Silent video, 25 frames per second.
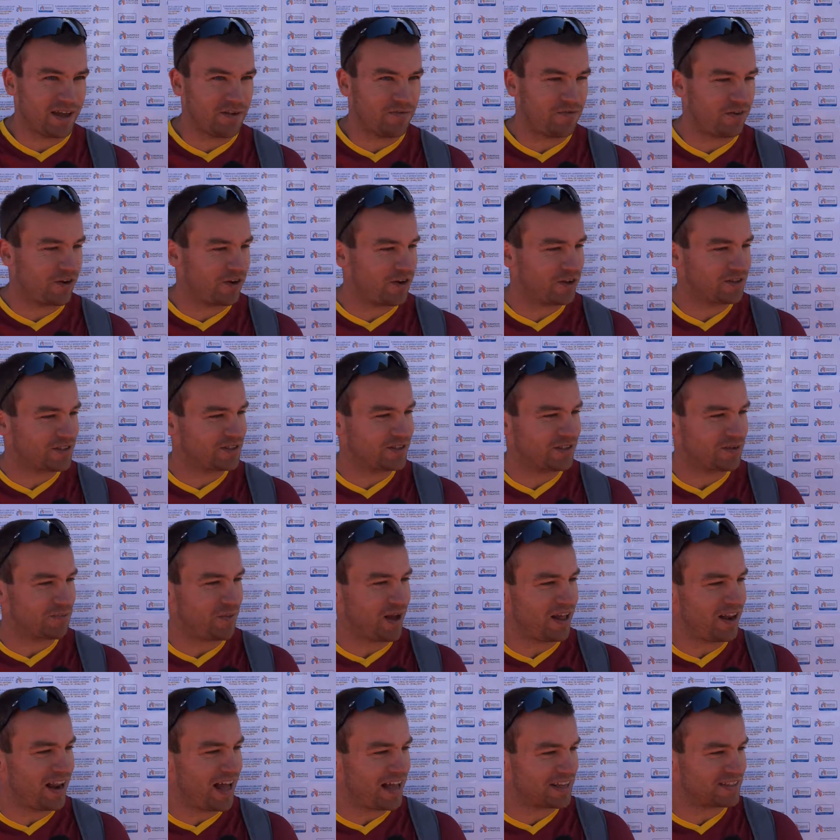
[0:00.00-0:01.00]
I forgot
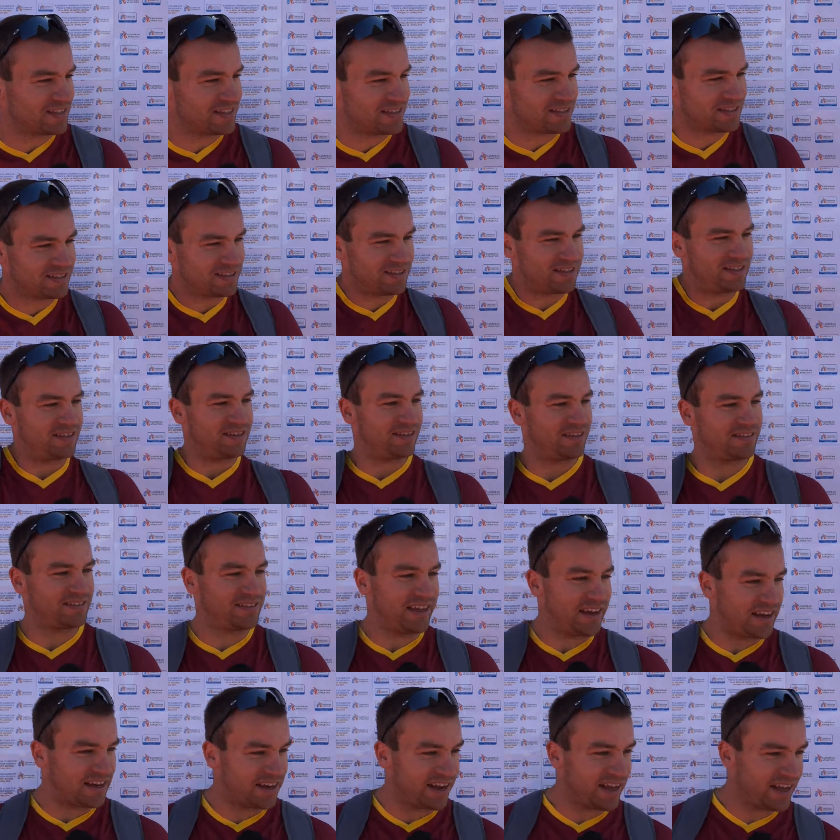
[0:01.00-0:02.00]
my last
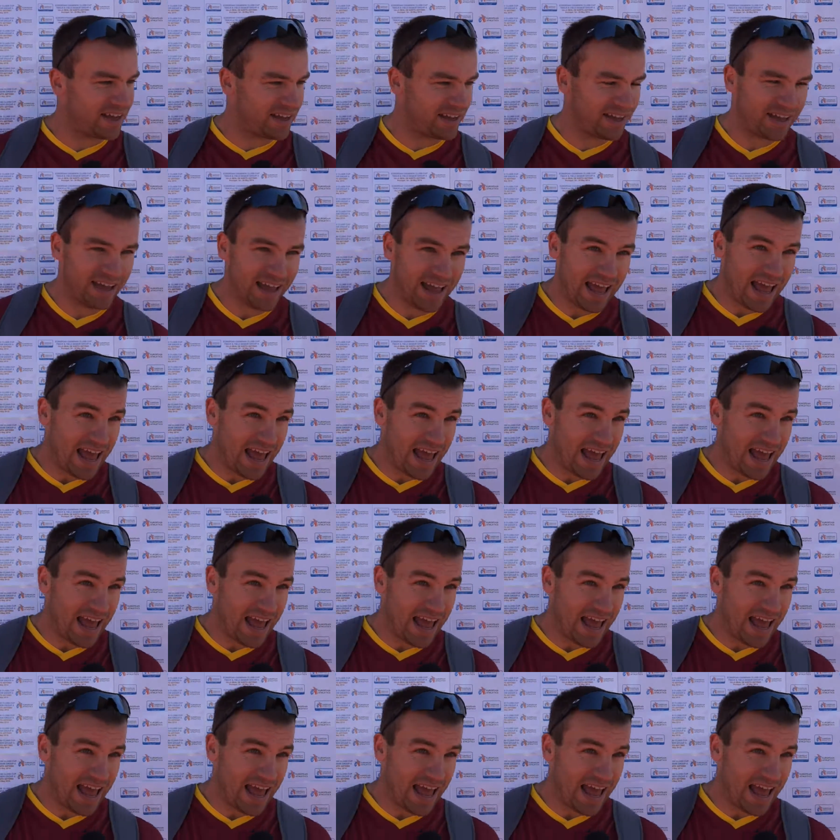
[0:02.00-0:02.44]
technique,